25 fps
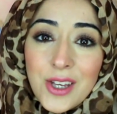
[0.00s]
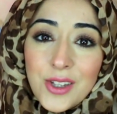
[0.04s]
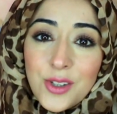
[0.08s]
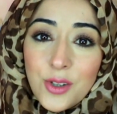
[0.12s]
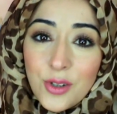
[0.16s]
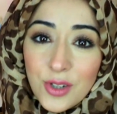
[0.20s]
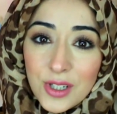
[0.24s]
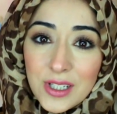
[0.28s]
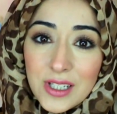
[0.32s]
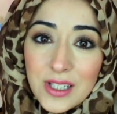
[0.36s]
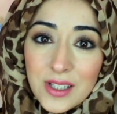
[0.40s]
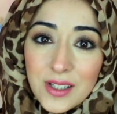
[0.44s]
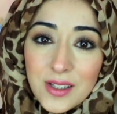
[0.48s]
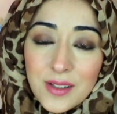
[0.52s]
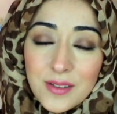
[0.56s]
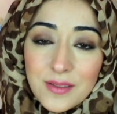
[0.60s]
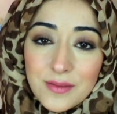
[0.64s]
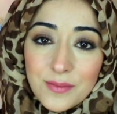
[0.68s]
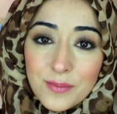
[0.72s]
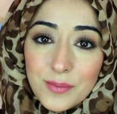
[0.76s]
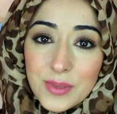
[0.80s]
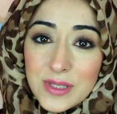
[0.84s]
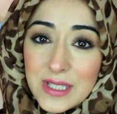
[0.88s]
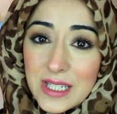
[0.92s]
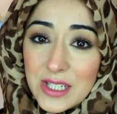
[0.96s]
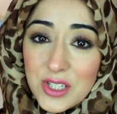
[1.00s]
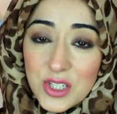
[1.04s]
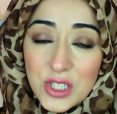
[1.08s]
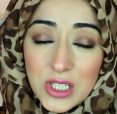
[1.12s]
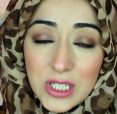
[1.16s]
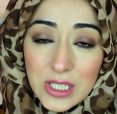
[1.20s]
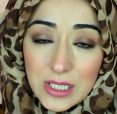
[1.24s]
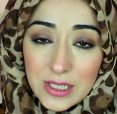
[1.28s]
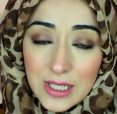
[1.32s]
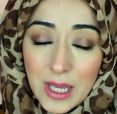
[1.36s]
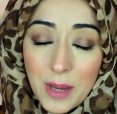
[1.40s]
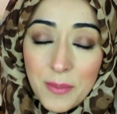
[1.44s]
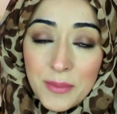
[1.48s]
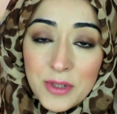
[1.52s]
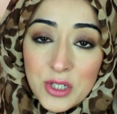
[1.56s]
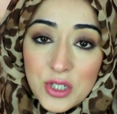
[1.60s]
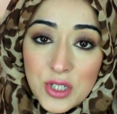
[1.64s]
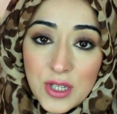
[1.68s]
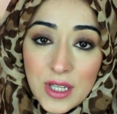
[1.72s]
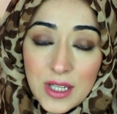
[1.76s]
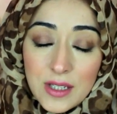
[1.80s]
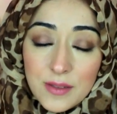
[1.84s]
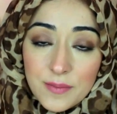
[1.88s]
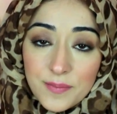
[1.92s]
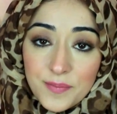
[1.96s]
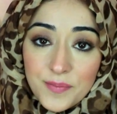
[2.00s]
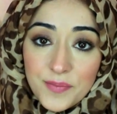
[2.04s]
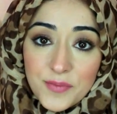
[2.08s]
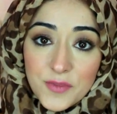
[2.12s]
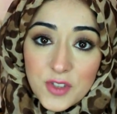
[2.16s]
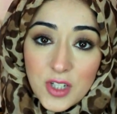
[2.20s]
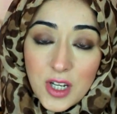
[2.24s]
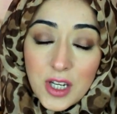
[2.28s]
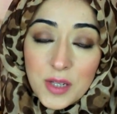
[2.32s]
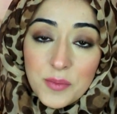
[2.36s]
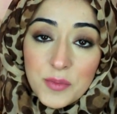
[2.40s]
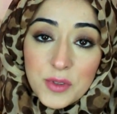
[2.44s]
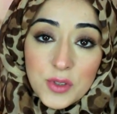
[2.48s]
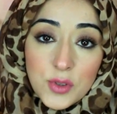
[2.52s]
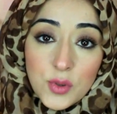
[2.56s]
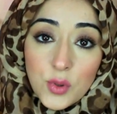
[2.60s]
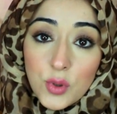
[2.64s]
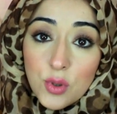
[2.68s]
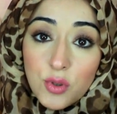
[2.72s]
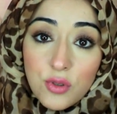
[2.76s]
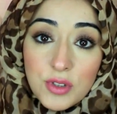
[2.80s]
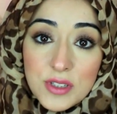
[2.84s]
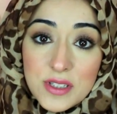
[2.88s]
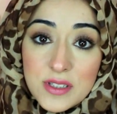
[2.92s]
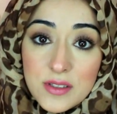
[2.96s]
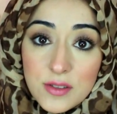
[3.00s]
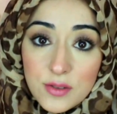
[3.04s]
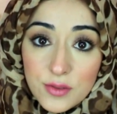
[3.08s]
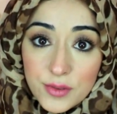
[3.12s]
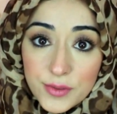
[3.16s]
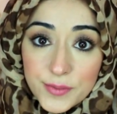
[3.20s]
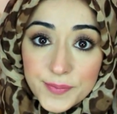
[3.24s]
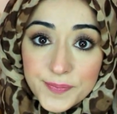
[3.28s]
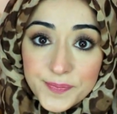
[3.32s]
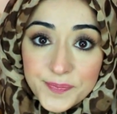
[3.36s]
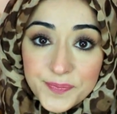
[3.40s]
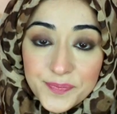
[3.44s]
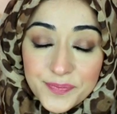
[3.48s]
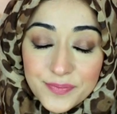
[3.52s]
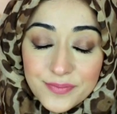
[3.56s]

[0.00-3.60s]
You're gonna potentially damage that diamond or crystal.